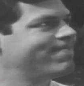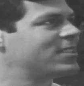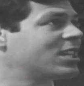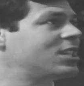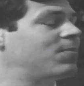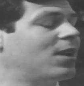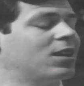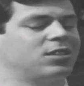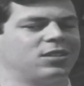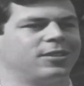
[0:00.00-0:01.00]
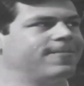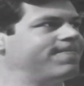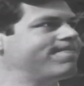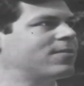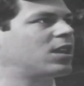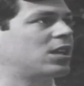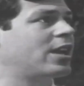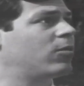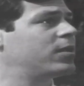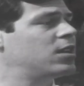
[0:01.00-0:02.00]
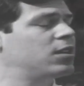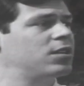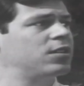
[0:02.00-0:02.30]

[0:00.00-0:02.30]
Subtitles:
$60. Can you help me?